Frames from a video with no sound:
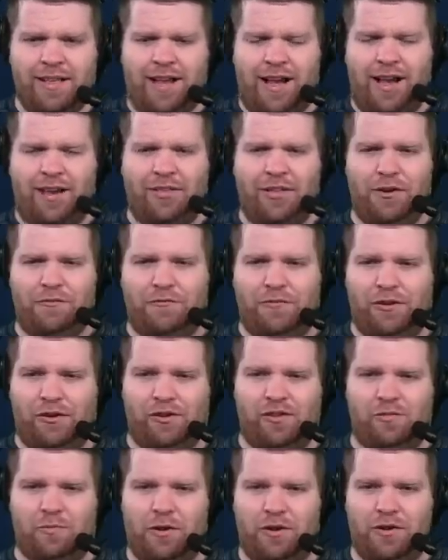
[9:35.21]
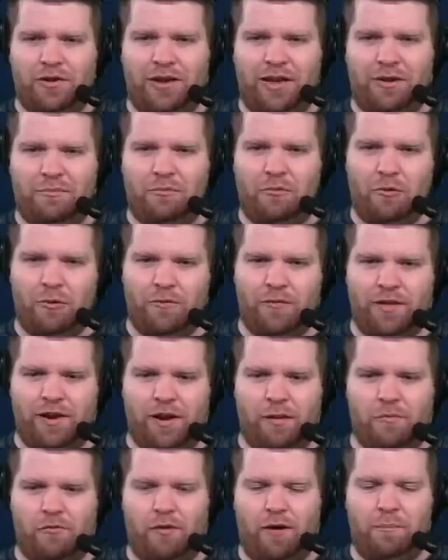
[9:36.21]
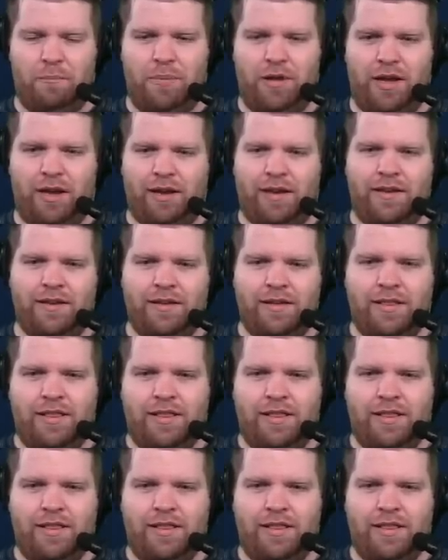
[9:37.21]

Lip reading: I love Fields, but you're getting more of the number one pick.